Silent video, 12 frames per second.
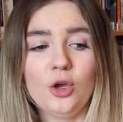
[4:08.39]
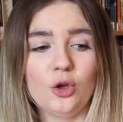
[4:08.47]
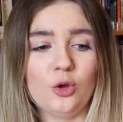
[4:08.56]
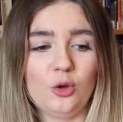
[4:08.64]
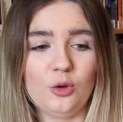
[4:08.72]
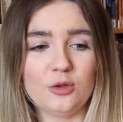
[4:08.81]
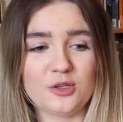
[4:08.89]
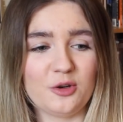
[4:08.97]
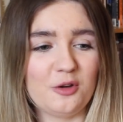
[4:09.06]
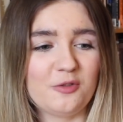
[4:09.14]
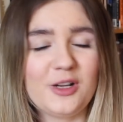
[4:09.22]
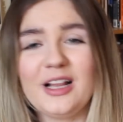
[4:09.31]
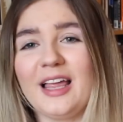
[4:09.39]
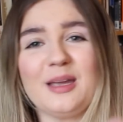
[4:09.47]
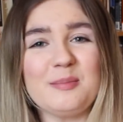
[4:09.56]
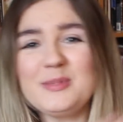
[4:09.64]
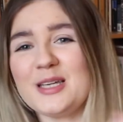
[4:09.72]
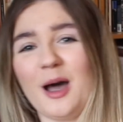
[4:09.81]
who sort of
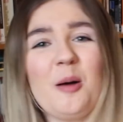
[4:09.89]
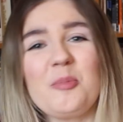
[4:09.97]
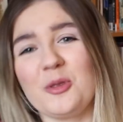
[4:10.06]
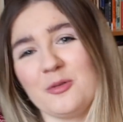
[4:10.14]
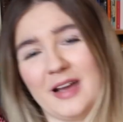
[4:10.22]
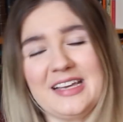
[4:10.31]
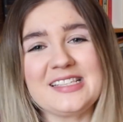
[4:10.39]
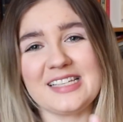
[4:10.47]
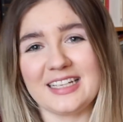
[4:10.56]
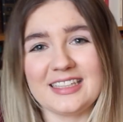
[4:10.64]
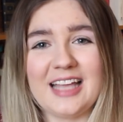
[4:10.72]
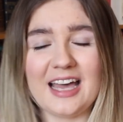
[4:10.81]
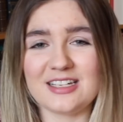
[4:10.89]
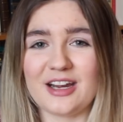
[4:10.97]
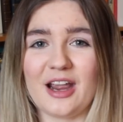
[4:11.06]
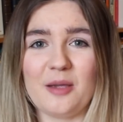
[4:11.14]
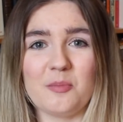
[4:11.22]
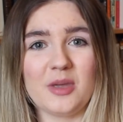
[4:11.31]
climbed up the wrestling ladder
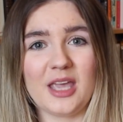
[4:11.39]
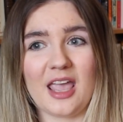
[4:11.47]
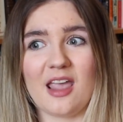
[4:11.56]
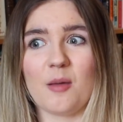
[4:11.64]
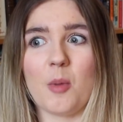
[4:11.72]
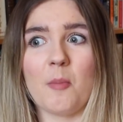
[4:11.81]
and became